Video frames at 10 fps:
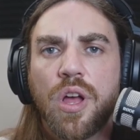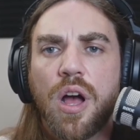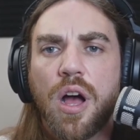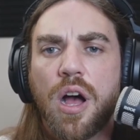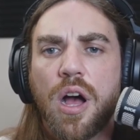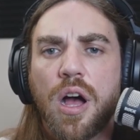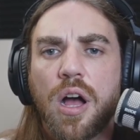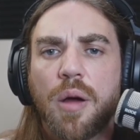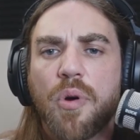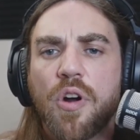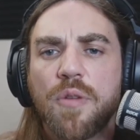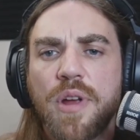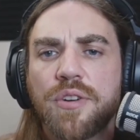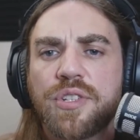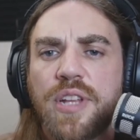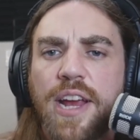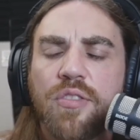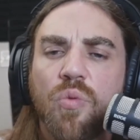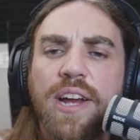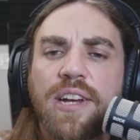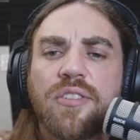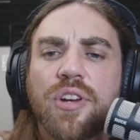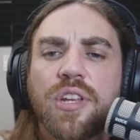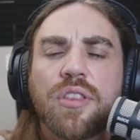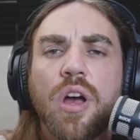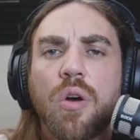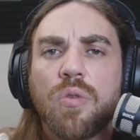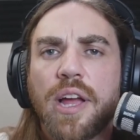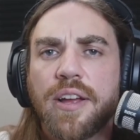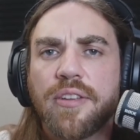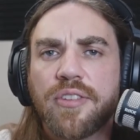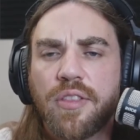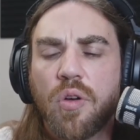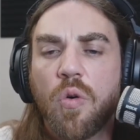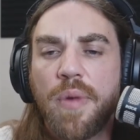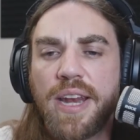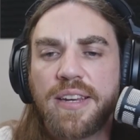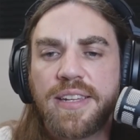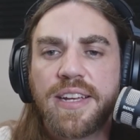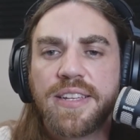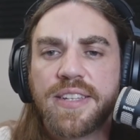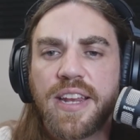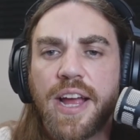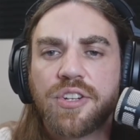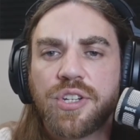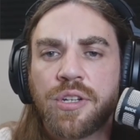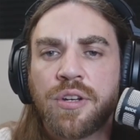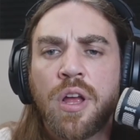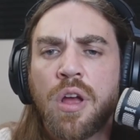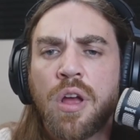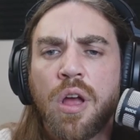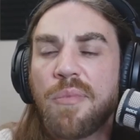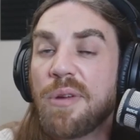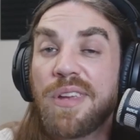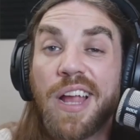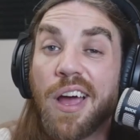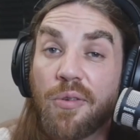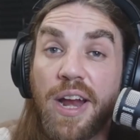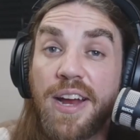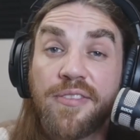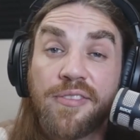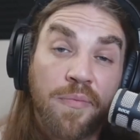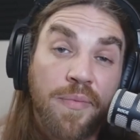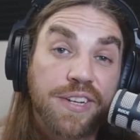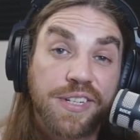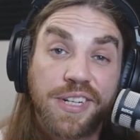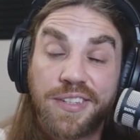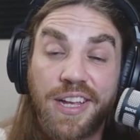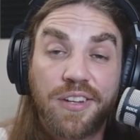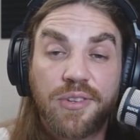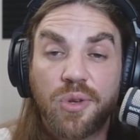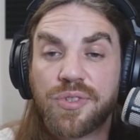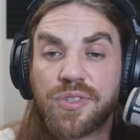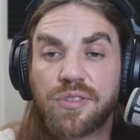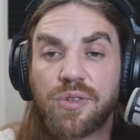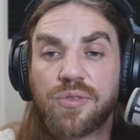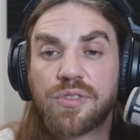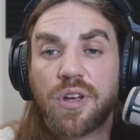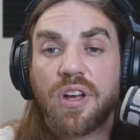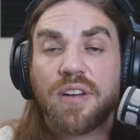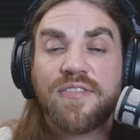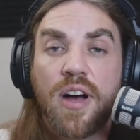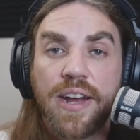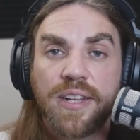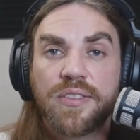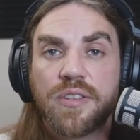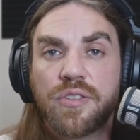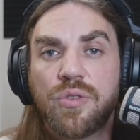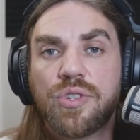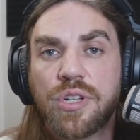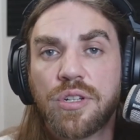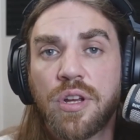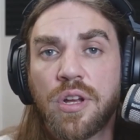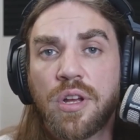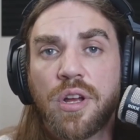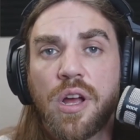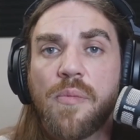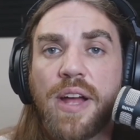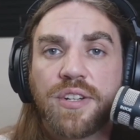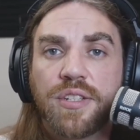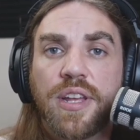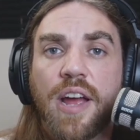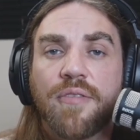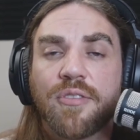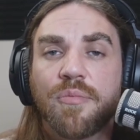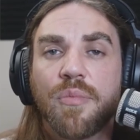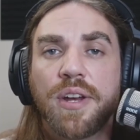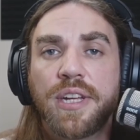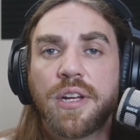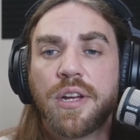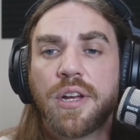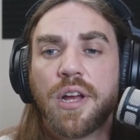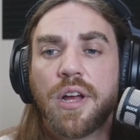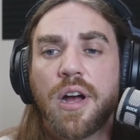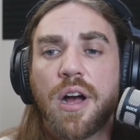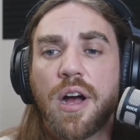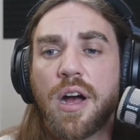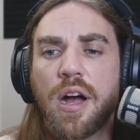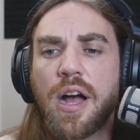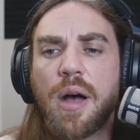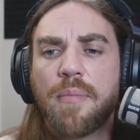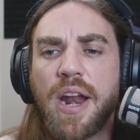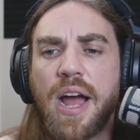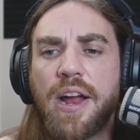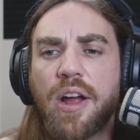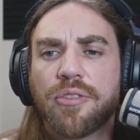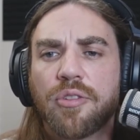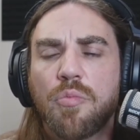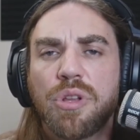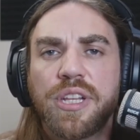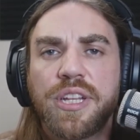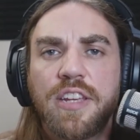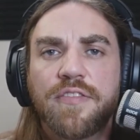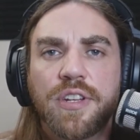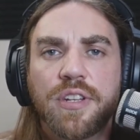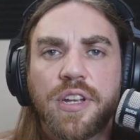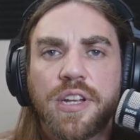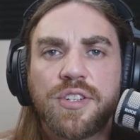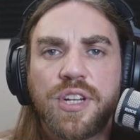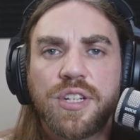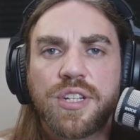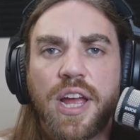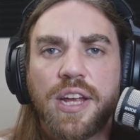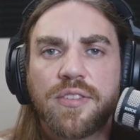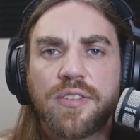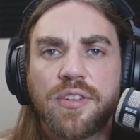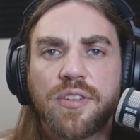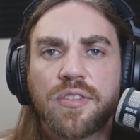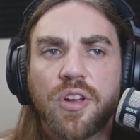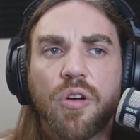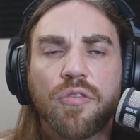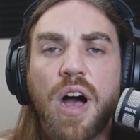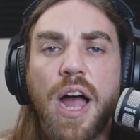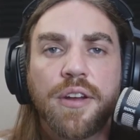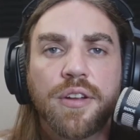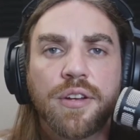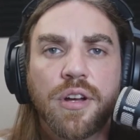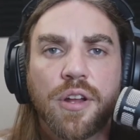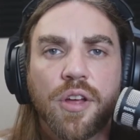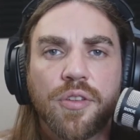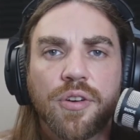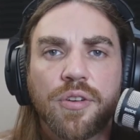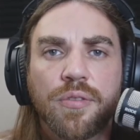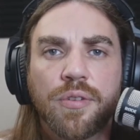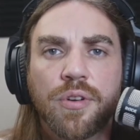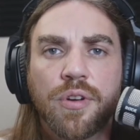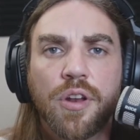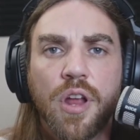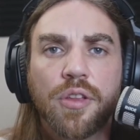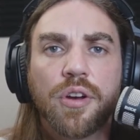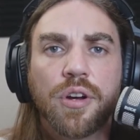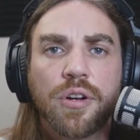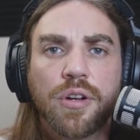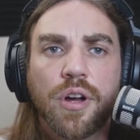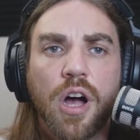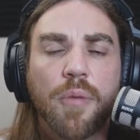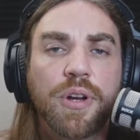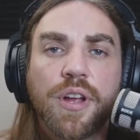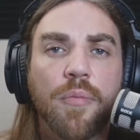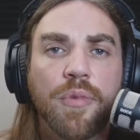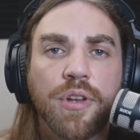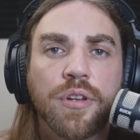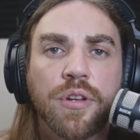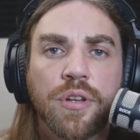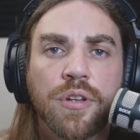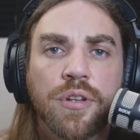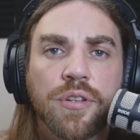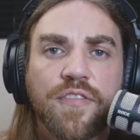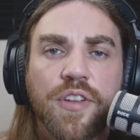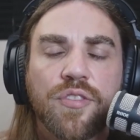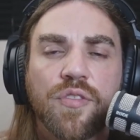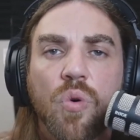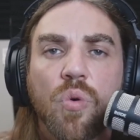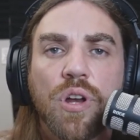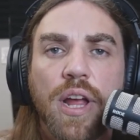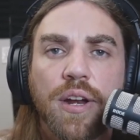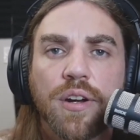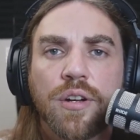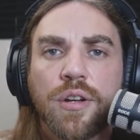Part of me understands why he took it, though. Like I said, the whole Manny Diaz connection. Maybe he got a raise. I imagine he did. Duke's a fine institution. I imagine they have some money. But I also believe in GJ to go find another up and coming defensive coordinator.